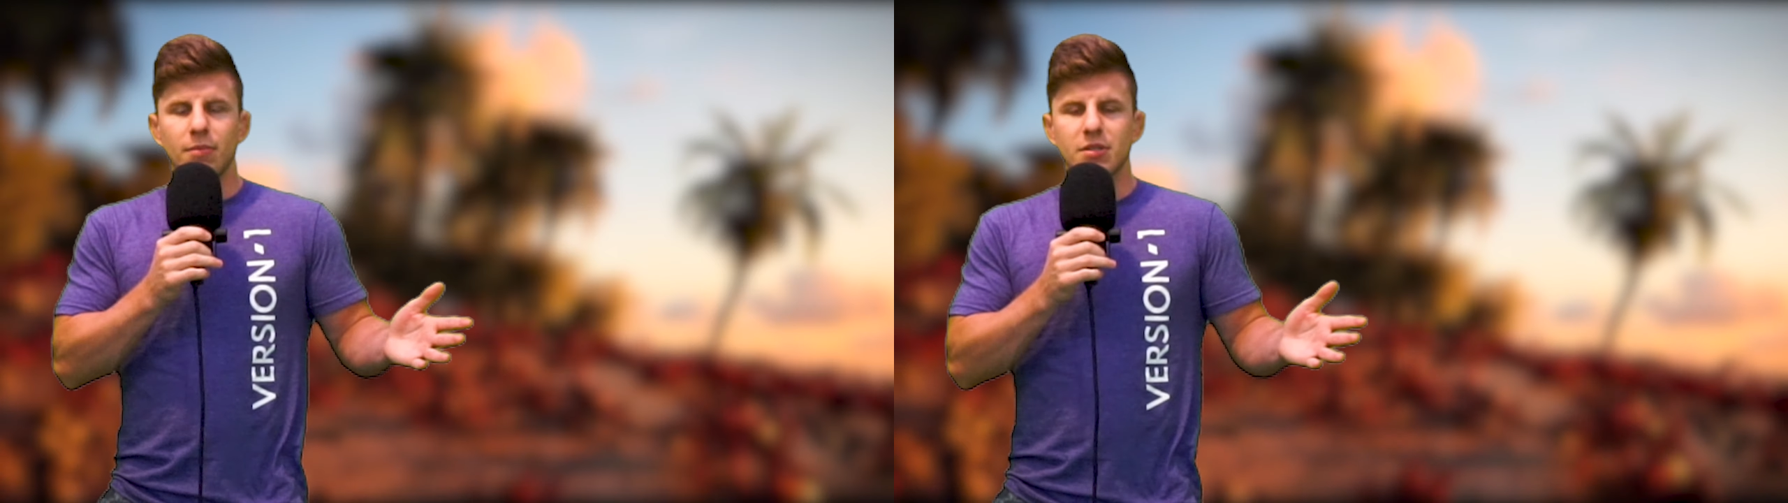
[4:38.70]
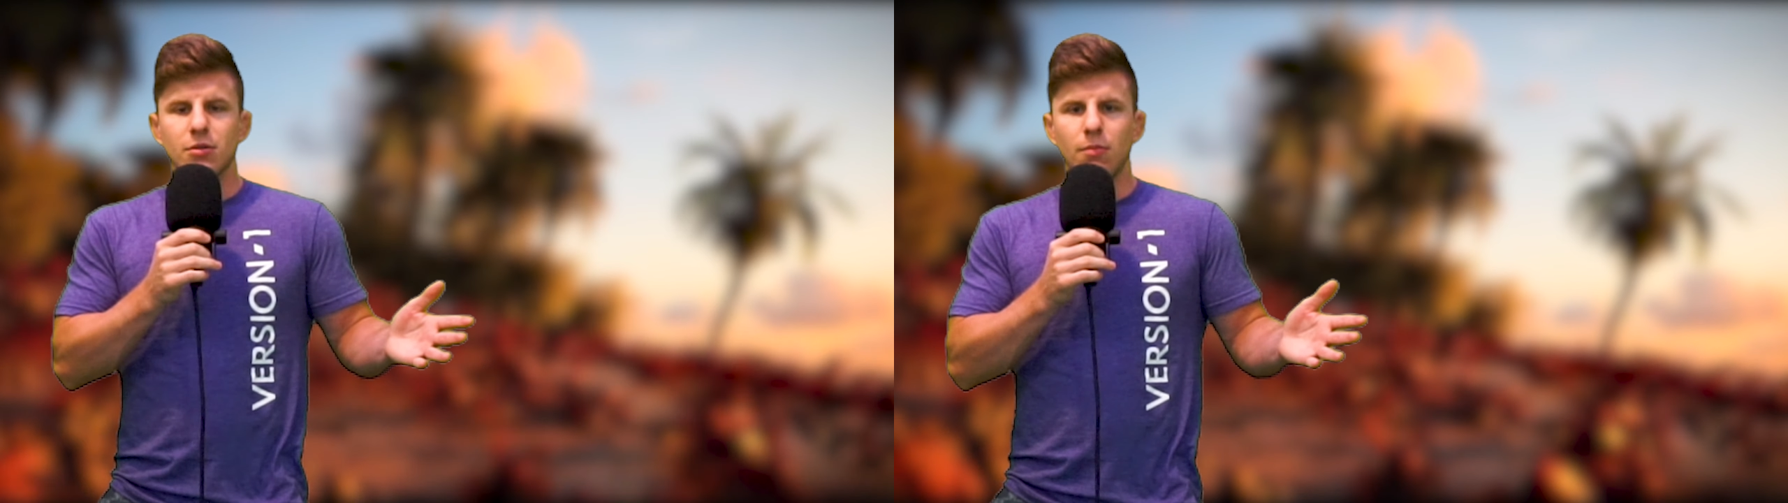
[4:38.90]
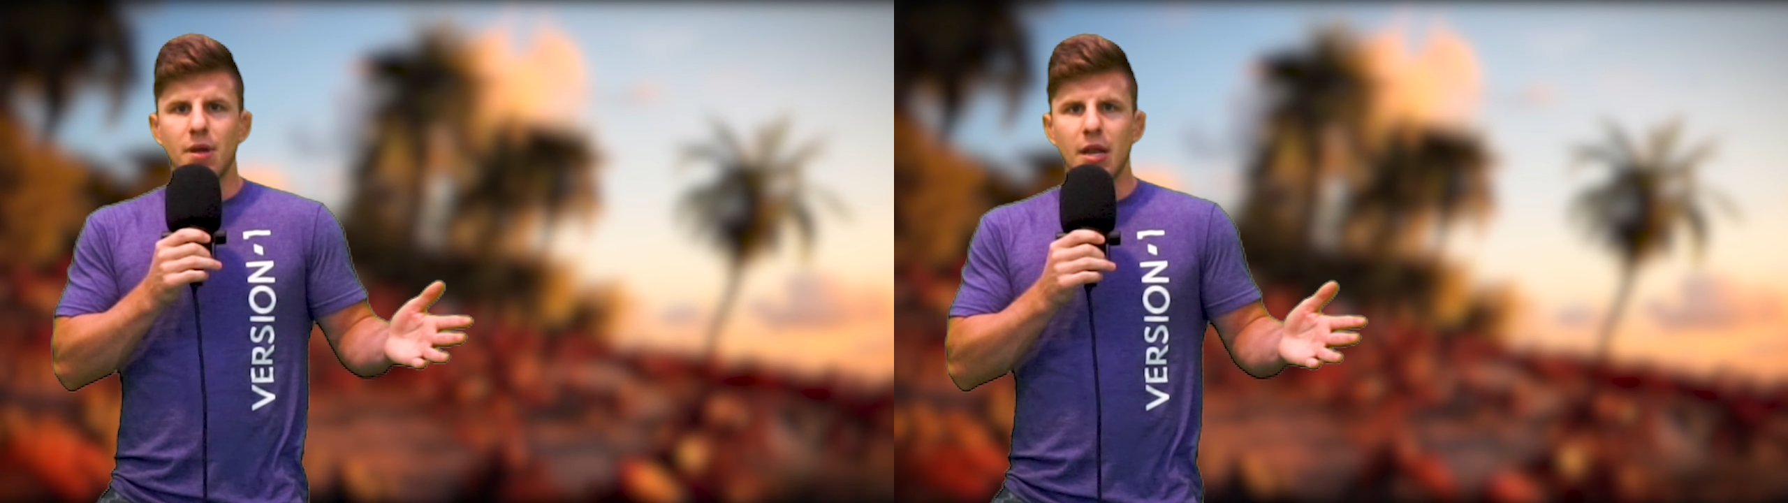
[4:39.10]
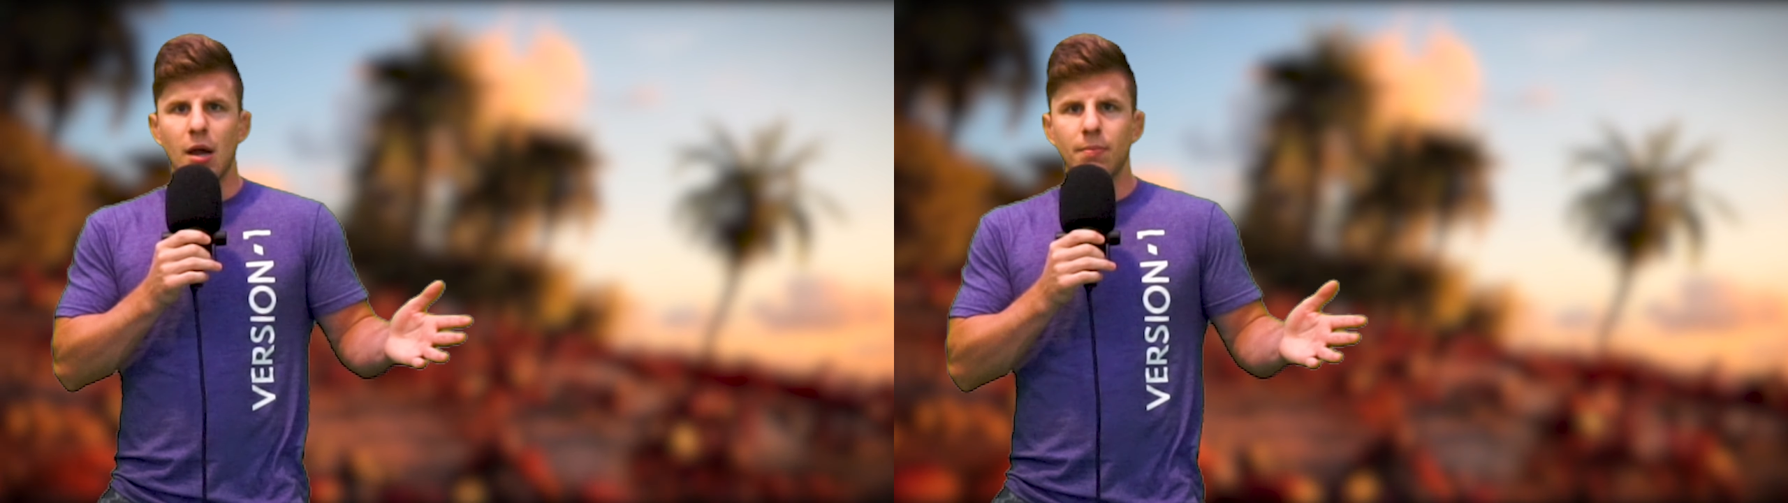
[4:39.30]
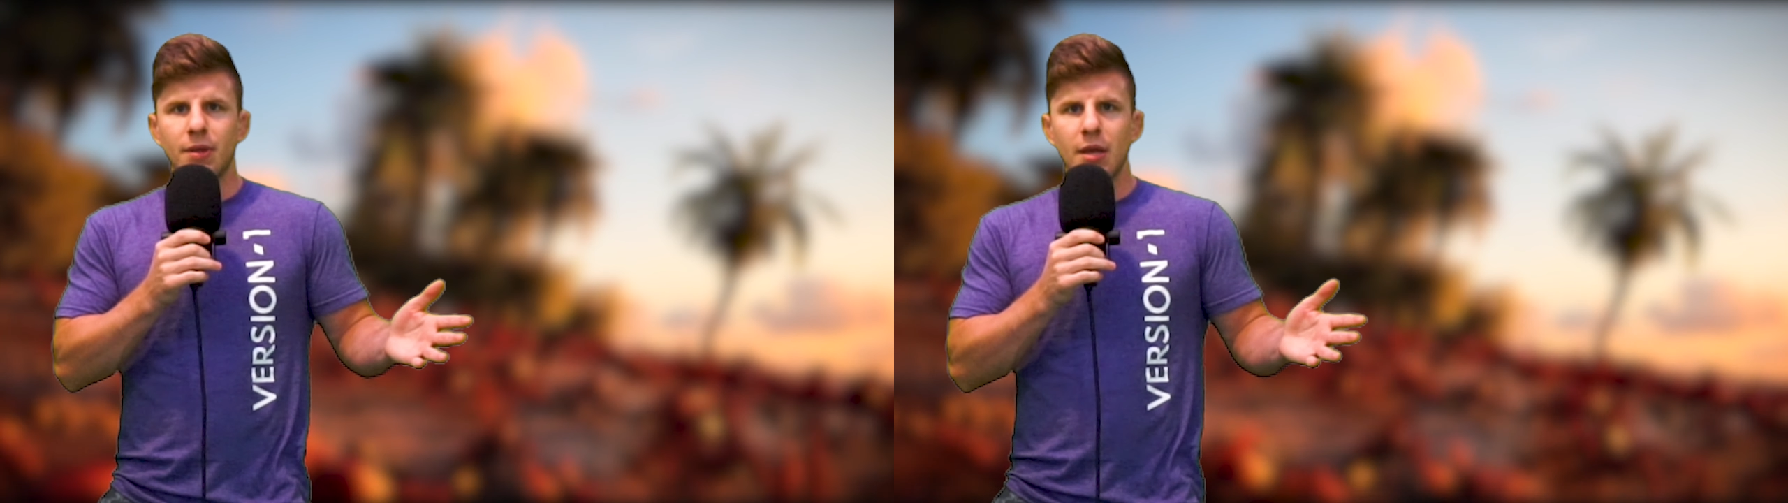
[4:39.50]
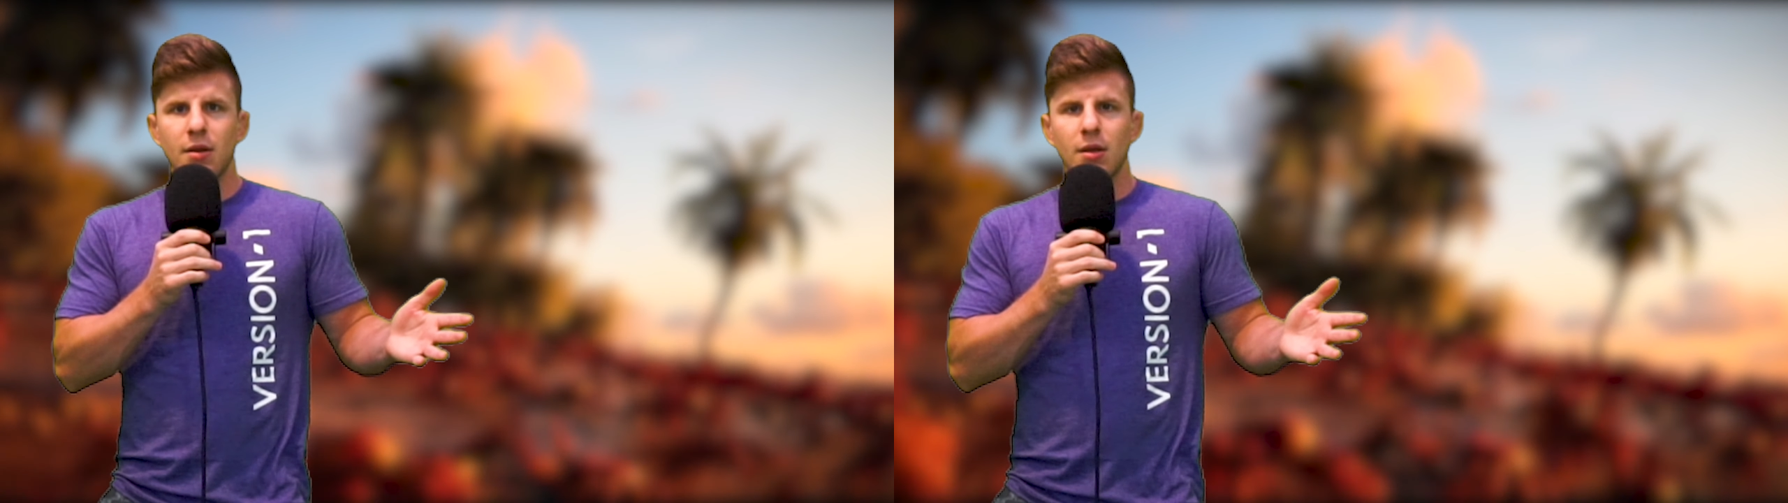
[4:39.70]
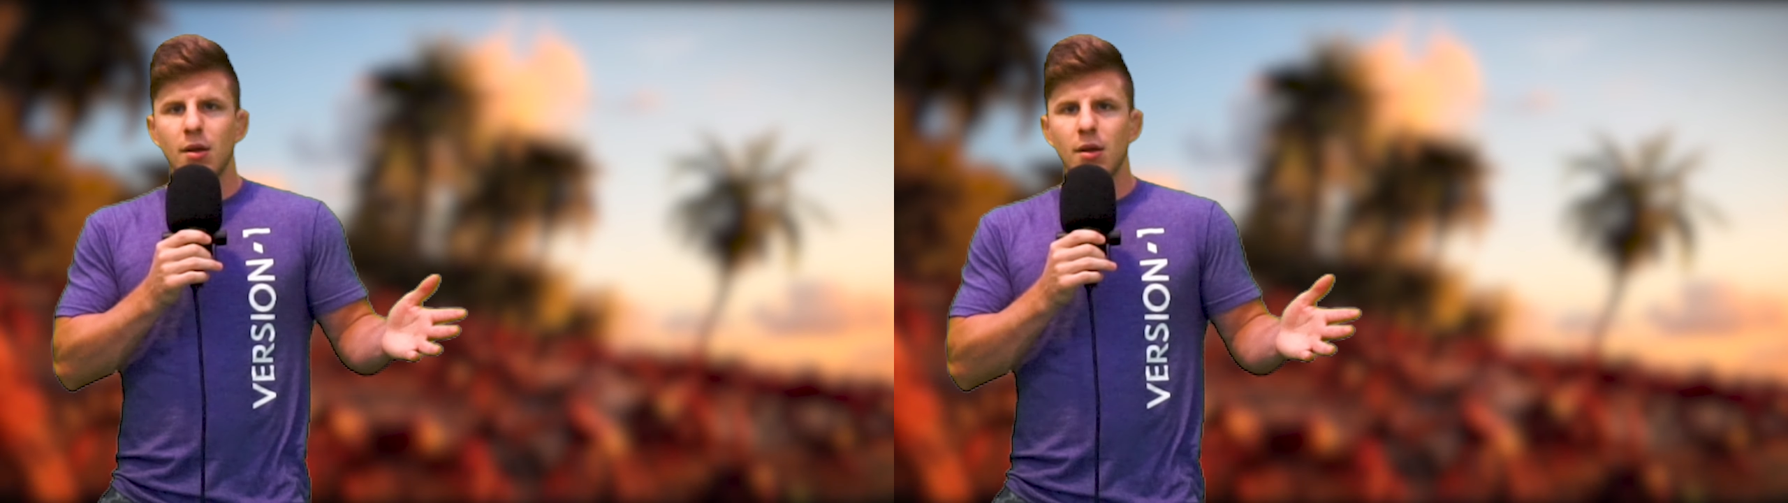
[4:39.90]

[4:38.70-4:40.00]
this little mini update.